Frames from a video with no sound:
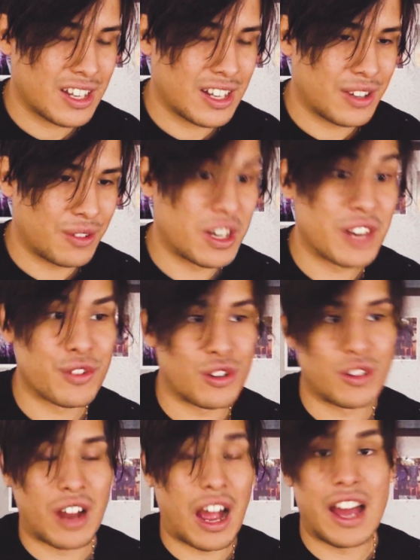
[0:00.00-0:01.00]

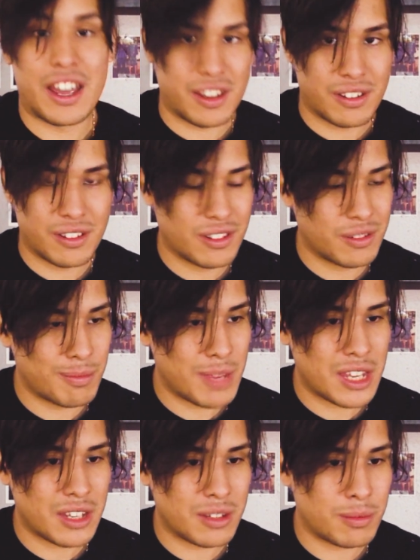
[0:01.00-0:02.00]
Whenever I
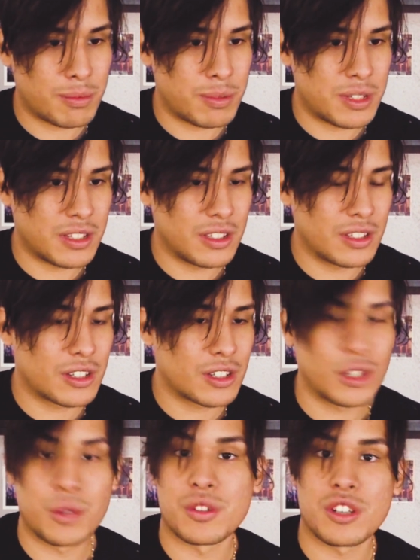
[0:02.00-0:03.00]
may be
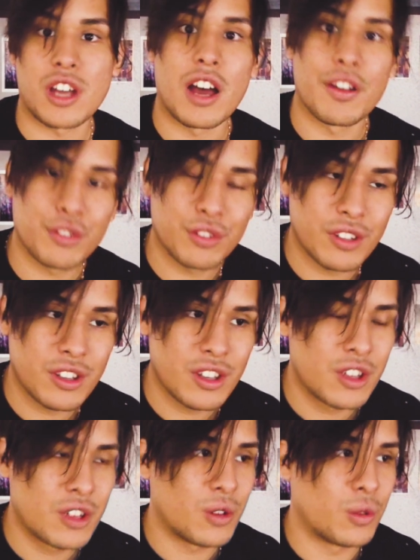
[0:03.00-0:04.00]
closed off
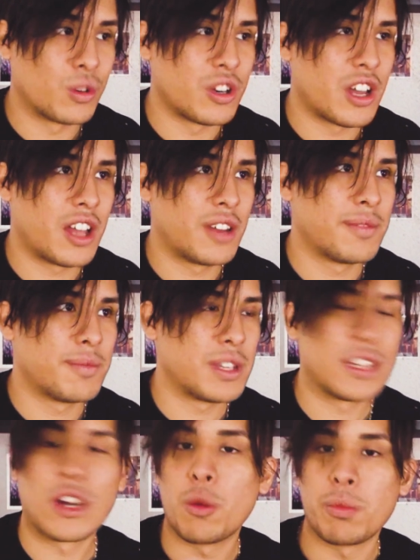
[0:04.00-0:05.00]
or not being
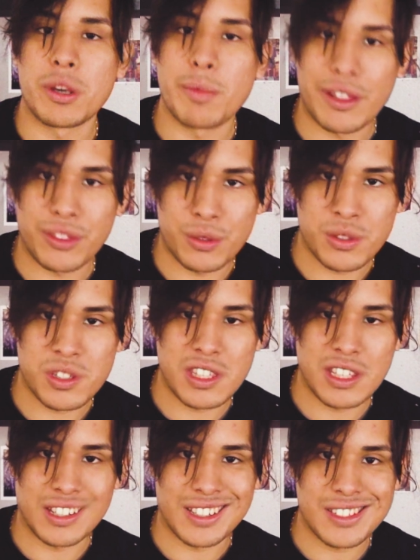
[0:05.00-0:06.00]
open about those
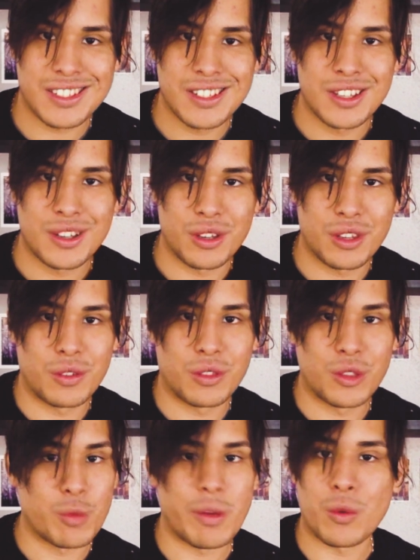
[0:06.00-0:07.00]
things
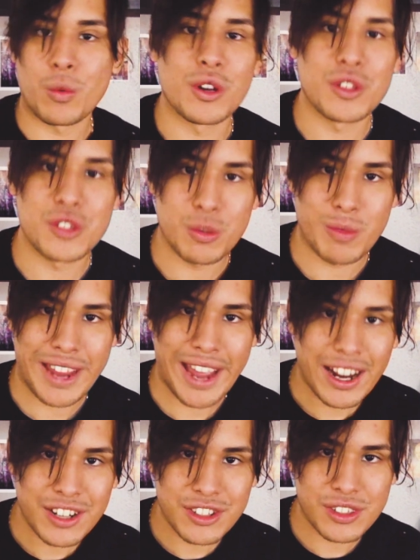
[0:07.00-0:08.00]
through my words or my
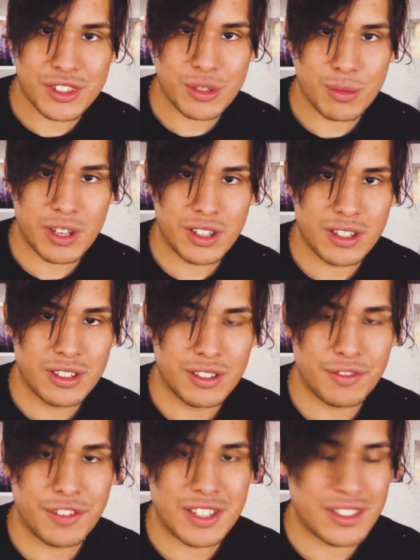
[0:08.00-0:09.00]
actions or my
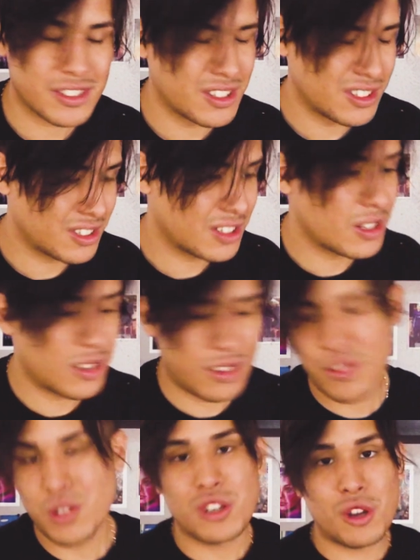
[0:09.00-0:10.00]
face, because if
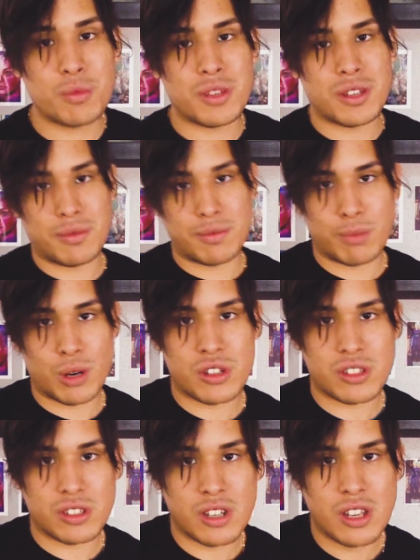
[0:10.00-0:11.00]
you know me in
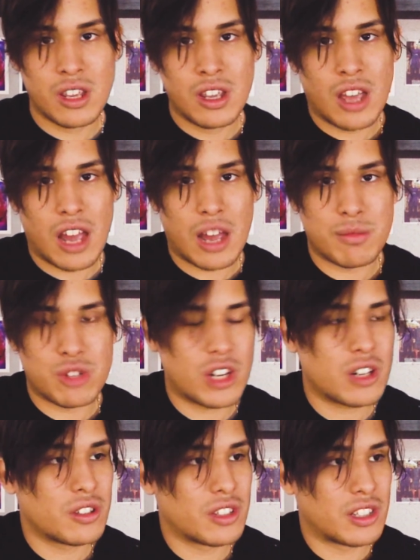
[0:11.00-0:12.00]
person, I'm
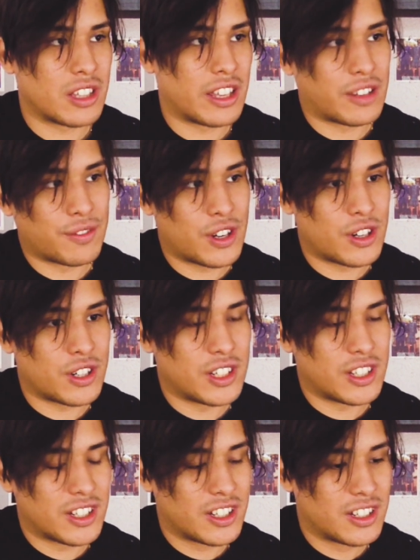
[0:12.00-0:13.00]
generally like a very
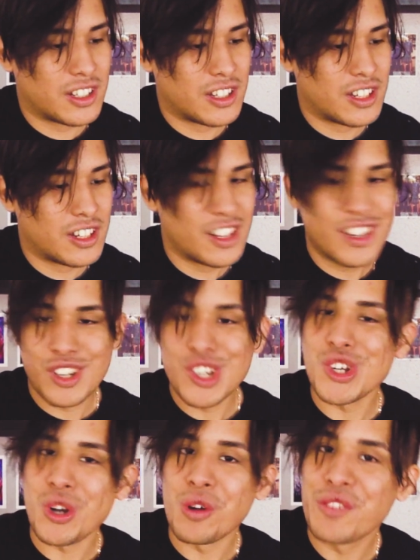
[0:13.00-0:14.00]

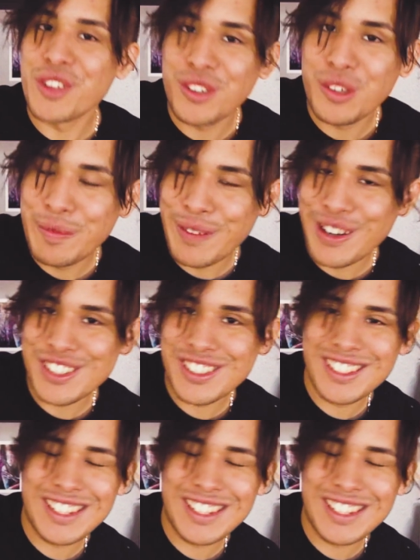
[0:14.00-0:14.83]
jovial person.